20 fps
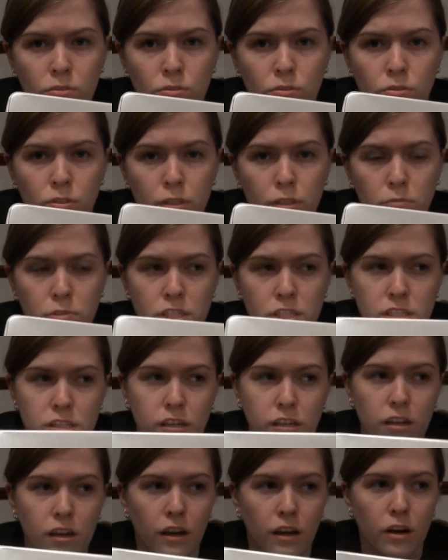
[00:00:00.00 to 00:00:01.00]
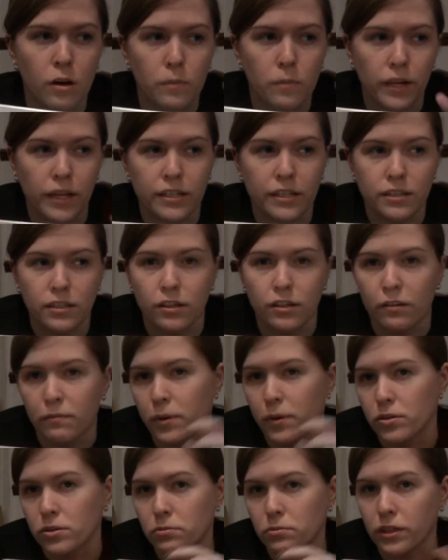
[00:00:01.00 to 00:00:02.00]
or it was just a compilation of
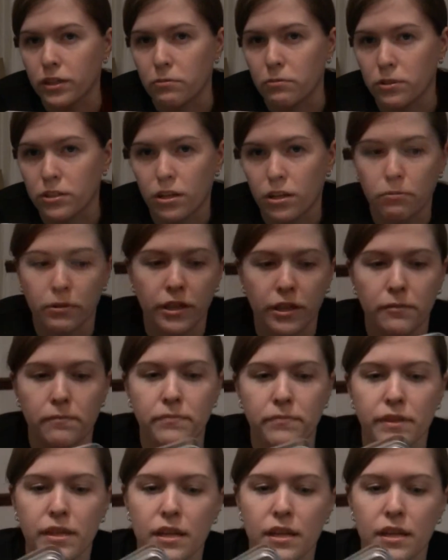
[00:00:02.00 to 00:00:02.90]
Multiwinia with Darwinia.